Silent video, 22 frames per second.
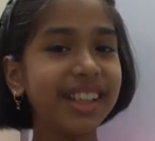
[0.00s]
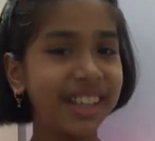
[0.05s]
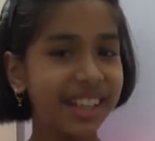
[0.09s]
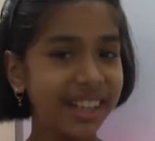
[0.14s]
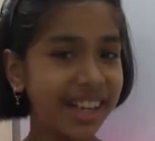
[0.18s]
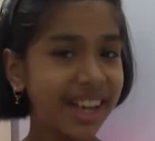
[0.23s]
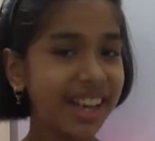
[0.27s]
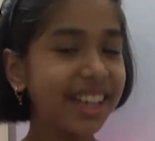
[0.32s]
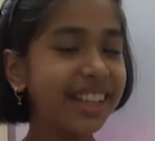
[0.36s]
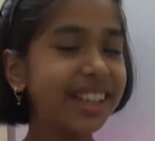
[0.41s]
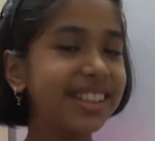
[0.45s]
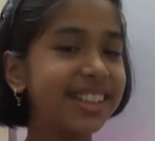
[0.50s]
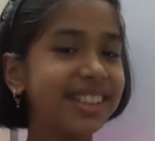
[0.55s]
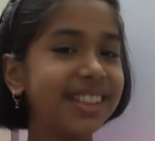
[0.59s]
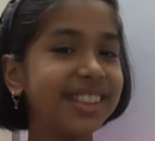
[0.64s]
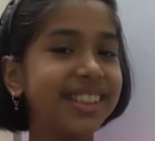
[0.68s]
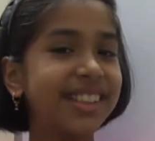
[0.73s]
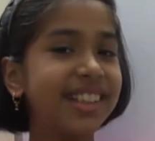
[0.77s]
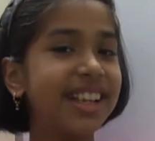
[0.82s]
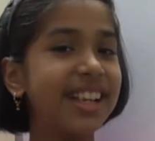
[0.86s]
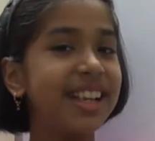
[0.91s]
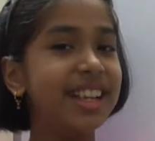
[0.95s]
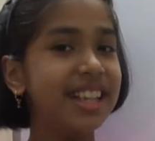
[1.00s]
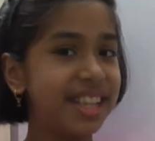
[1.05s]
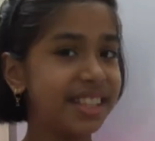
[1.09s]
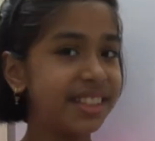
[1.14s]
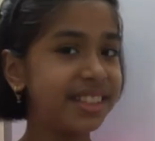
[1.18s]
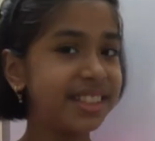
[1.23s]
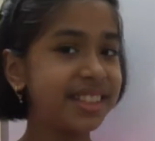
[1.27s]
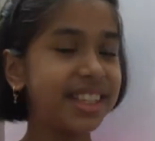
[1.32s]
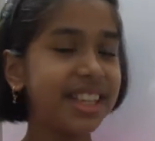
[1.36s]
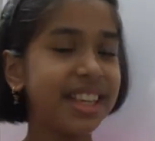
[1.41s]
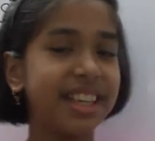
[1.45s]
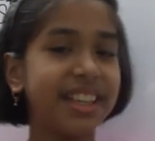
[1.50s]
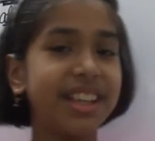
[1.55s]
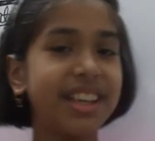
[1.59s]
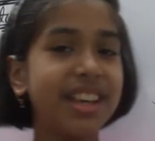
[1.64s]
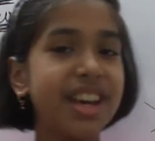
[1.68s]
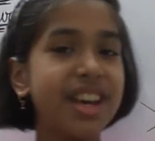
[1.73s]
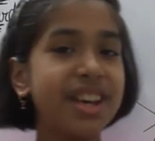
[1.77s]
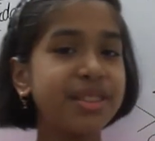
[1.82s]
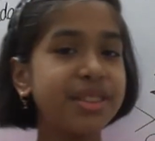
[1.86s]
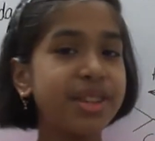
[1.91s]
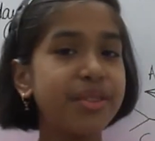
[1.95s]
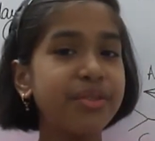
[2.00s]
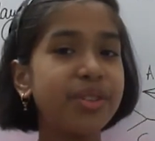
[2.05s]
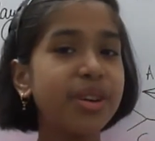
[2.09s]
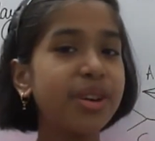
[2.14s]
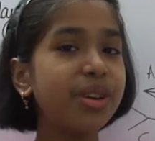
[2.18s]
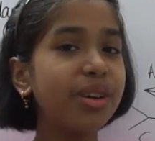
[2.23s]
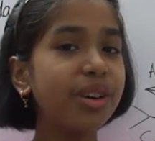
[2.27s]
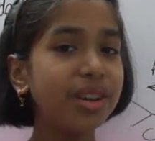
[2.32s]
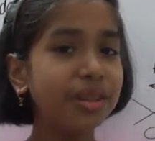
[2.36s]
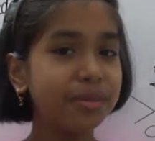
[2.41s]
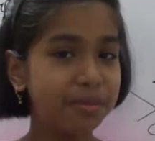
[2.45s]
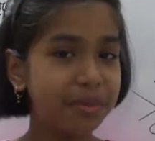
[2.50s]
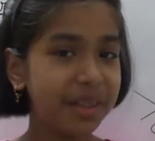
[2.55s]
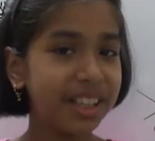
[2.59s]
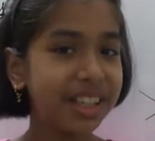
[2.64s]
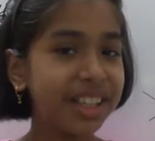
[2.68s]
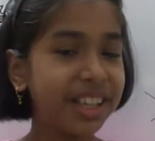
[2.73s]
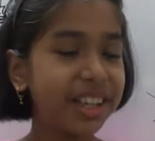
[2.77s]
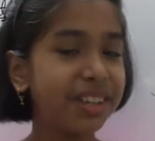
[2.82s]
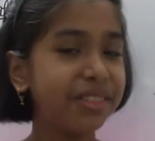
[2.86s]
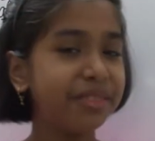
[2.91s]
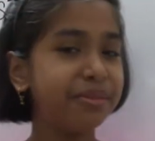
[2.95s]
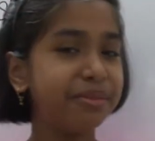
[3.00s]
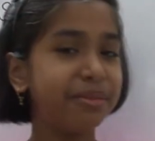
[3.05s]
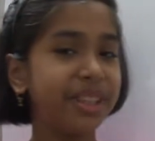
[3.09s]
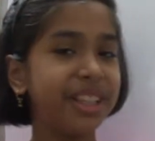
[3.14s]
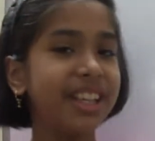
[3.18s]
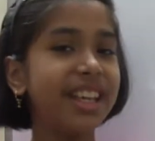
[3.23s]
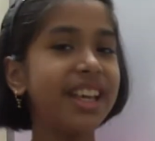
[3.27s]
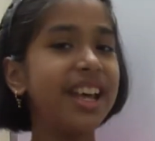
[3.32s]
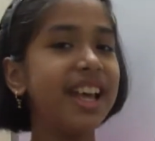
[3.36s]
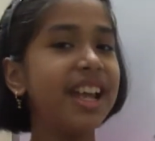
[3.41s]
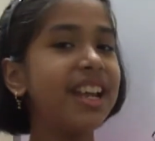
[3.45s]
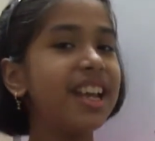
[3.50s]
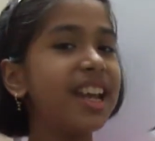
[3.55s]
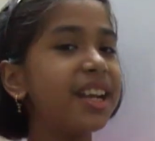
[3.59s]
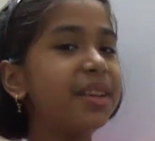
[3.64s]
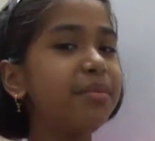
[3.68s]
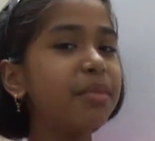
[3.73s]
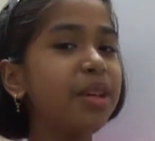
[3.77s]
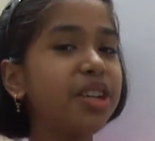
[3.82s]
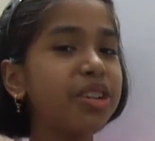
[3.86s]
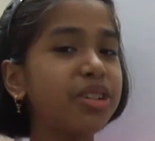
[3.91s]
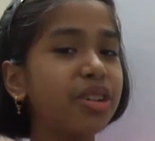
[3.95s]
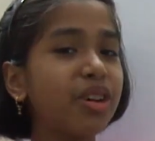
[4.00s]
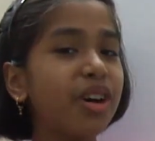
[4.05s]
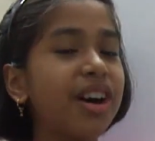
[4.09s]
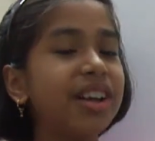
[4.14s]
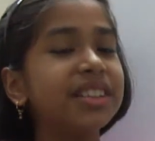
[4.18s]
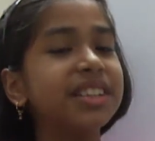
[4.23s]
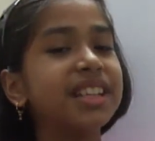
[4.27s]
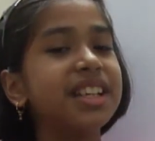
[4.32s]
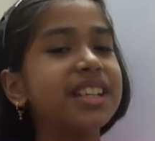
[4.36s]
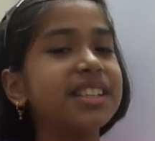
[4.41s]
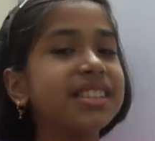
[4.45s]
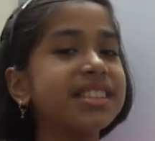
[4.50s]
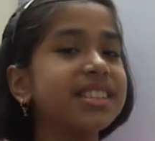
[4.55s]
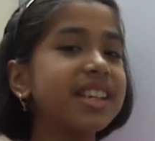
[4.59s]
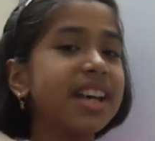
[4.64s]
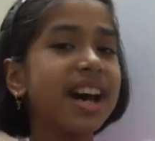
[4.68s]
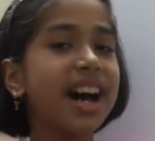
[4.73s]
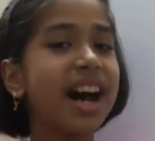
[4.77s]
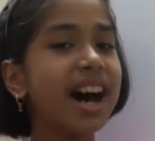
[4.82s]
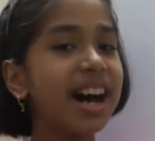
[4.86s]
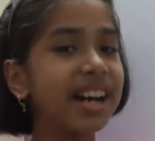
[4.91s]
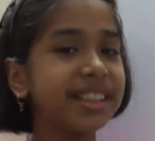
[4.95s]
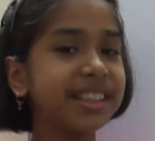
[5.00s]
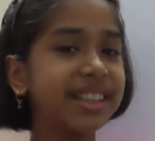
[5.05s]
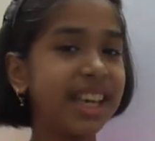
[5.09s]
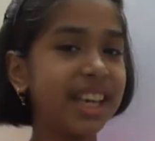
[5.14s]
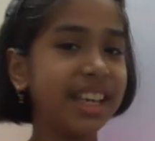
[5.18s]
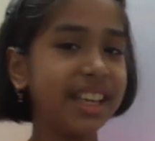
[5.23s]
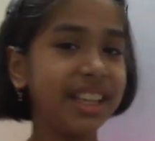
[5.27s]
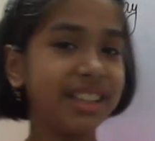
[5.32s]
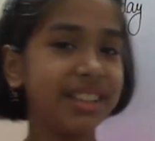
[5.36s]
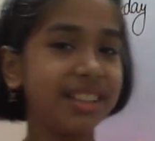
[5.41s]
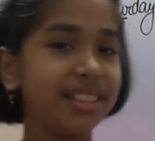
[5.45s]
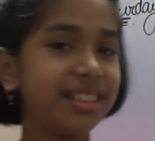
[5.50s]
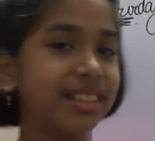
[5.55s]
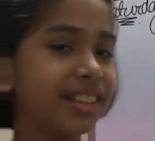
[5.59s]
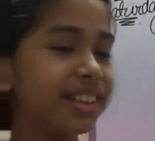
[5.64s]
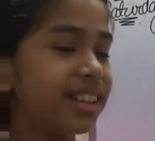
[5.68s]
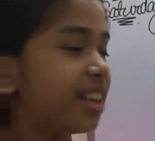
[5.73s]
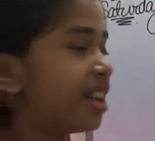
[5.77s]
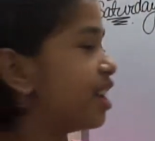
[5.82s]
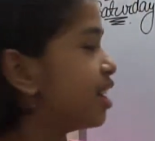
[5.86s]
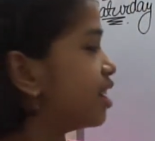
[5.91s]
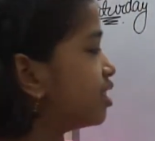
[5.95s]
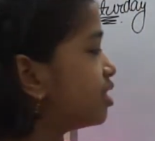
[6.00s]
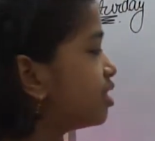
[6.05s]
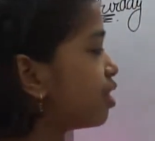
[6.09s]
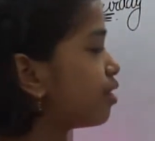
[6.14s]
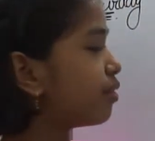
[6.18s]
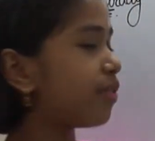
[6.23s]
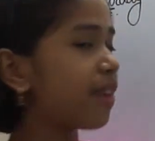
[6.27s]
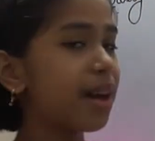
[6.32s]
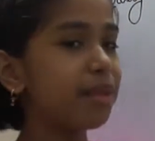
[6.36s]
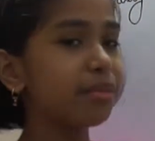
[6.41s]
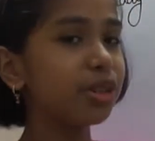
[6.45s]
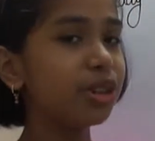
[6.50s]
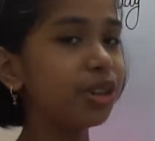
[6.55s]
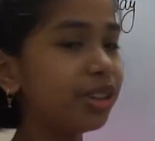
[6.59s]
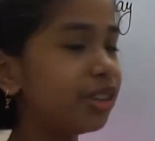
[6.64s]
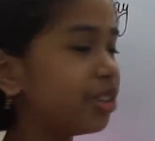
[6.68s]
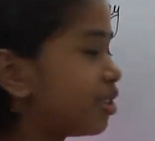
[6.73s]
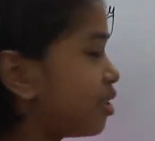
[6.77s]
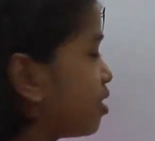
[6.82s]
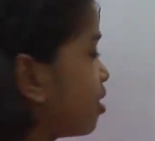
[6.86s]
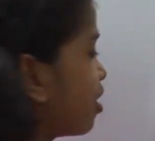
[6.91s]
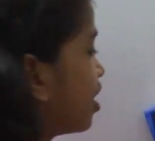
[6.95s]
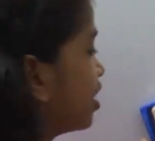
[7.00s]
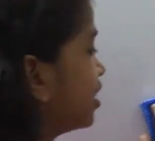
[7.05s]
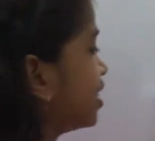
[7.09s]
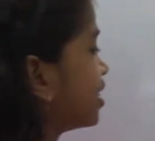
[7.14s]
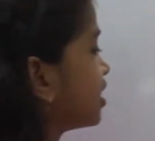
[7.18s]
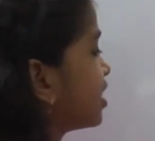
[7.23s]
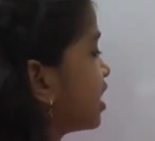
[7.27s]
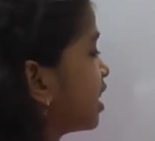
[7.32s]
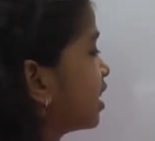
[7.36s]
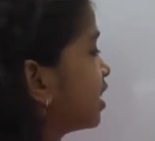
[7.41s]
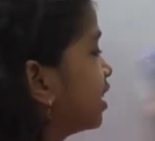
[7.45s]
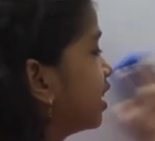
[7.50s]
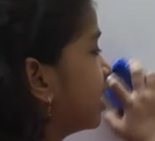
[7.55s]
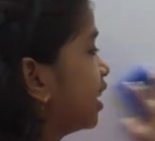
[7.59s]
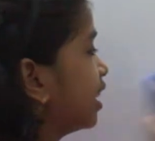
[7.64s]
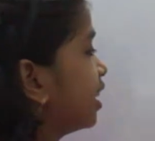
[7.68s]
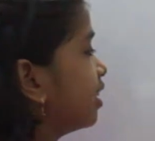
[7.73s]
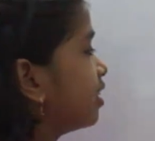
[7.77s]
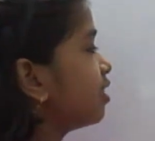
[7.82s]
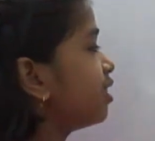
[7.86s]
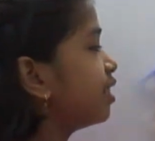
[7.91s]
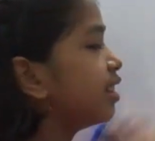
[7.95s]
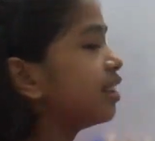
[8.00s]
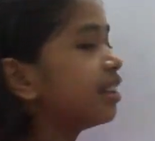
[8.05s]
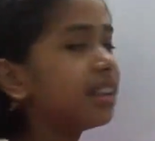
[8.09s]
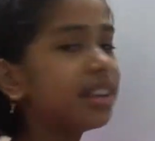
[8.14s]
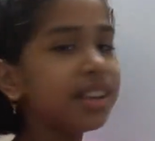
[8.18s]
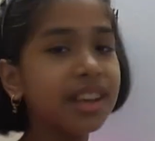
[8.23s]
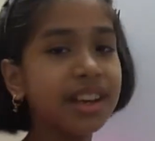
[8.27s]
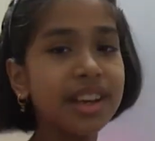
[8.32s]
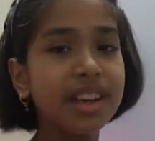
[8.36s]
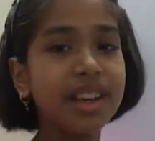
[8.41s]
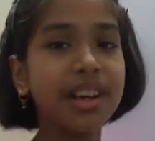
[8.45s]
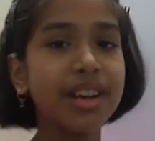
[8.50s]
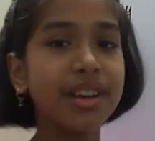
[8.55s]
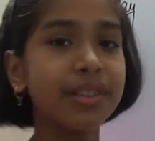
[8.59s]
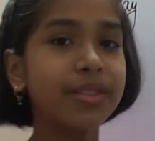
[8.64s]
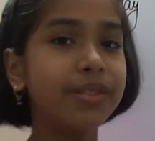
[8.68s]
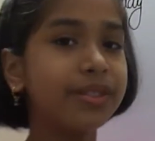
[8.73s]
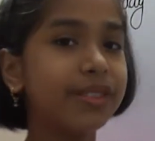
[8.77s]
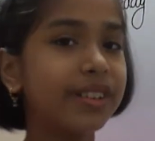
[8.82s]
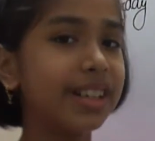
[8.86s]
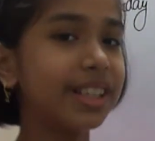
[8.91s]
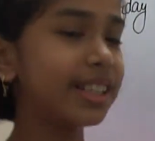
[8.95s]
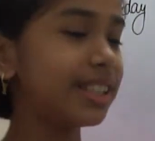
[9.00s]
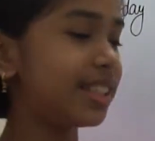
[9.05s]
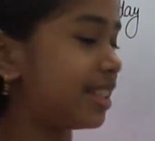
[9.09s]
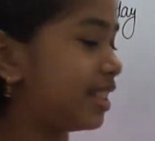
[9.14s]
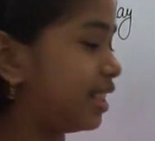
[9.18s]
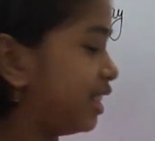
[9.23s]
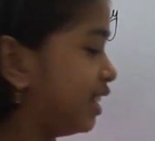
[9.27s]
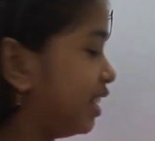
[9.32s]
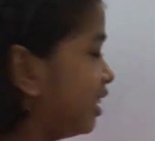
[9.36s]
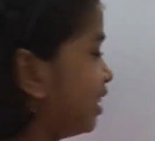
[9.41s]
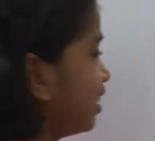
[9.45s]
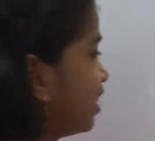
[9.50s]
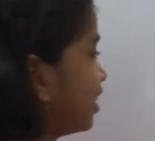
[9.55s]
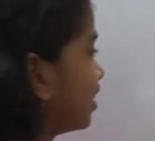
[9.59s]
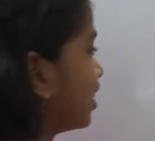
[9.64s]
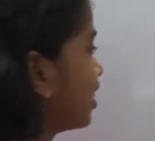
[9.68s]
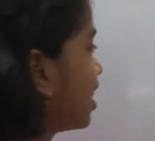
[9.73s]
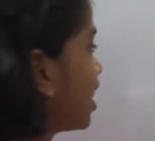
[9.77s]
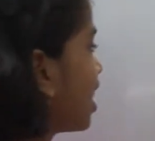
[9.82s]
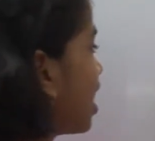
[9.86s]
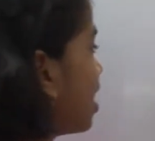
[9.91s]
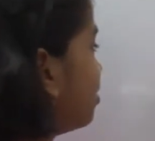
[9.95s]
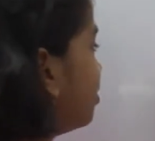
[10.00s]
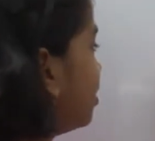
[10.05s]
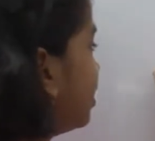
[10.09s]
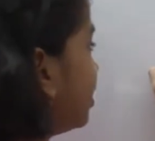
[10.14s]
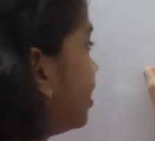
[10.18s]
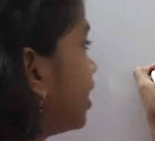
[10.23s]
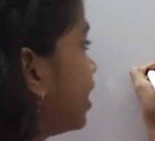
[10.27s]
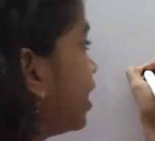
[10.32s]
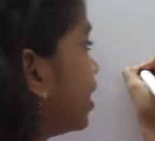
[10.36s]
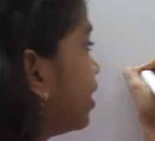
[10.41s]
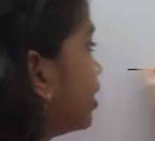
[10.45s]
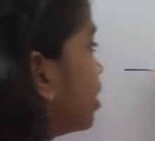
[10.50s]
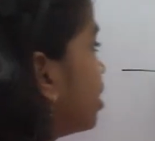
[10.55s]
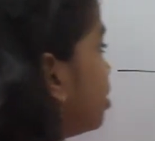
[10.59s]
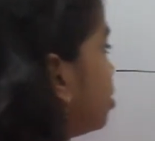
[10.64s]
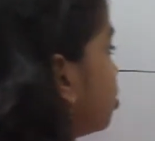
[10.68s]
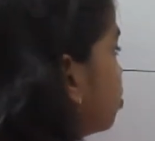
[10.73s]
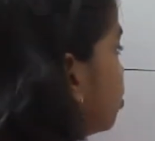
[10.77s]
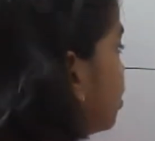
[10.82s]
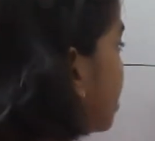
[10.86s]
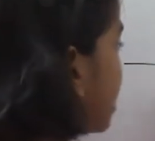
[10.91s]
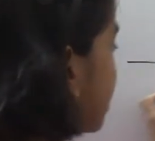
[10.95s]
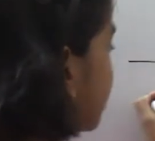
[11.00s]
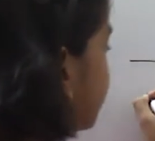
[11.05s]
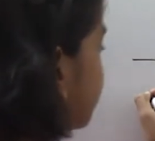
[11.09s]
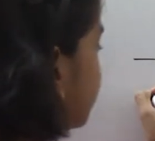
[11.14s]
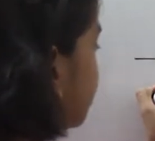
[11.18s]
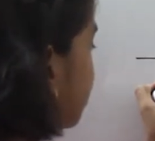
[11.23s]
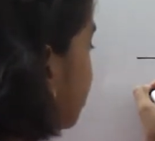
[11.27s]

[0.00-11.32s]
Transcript: Right? Let's see. So if you don't believe me, let me draw this again. So if I'm going to draw this again, firstly I will take the two lines